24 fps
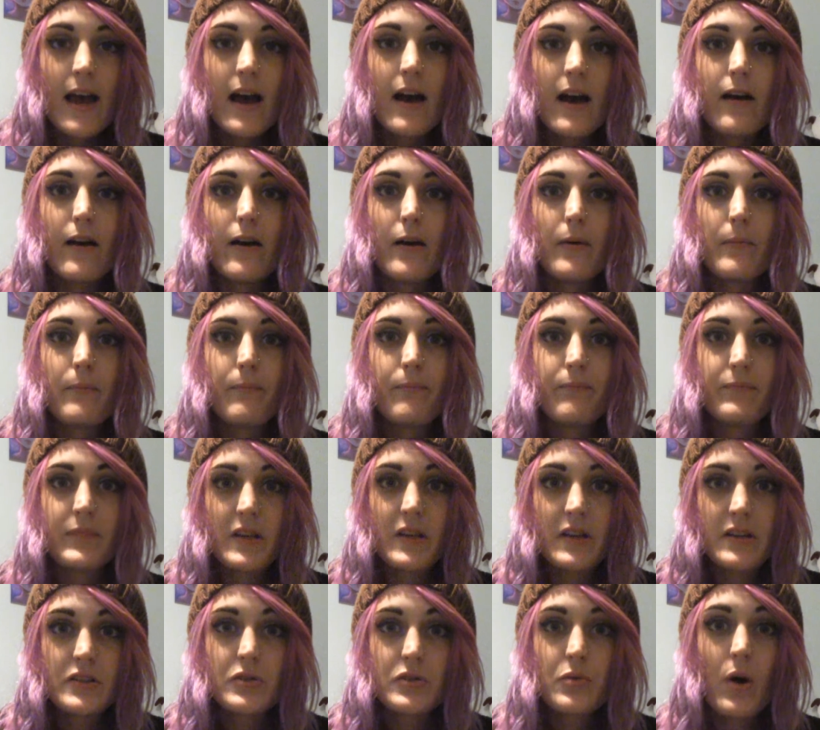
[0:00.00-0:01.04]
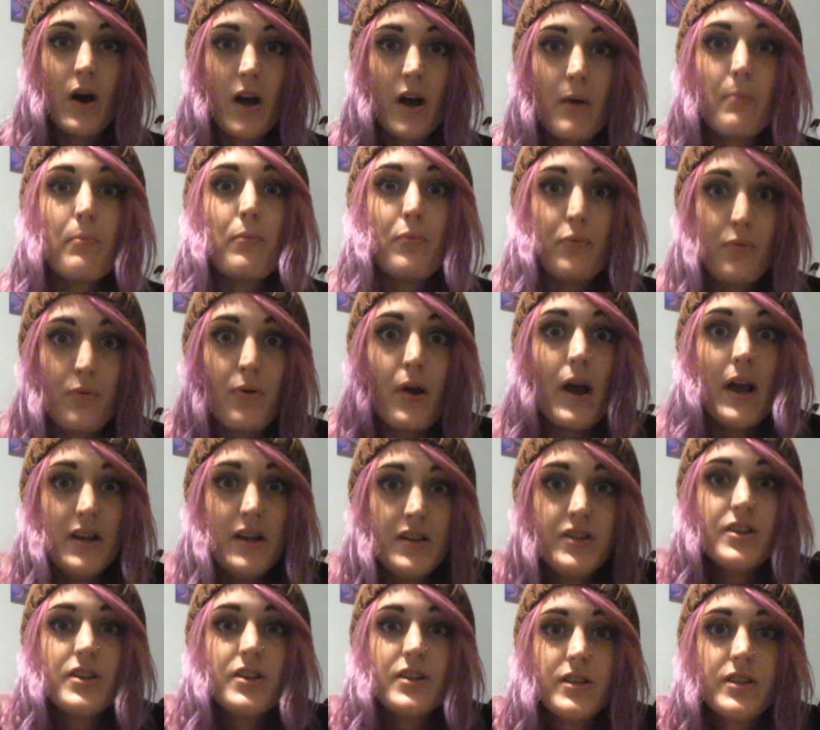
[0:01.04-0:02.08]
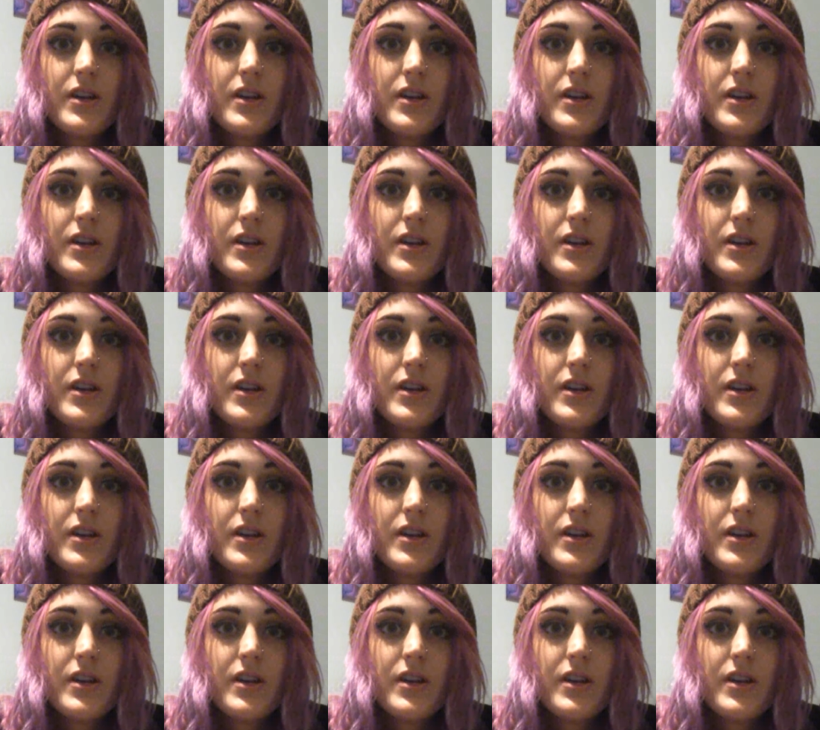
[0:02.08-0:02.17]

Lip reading: it's quite a pressured